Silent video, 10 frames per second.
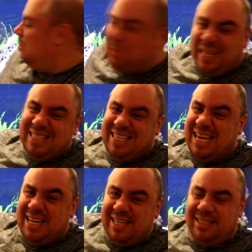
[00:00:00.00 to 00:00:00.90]

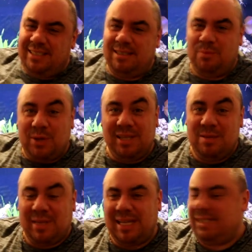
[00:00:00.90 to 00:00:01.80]
planting areas to put in the
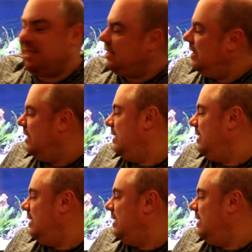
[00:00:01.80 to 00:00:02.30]
plants.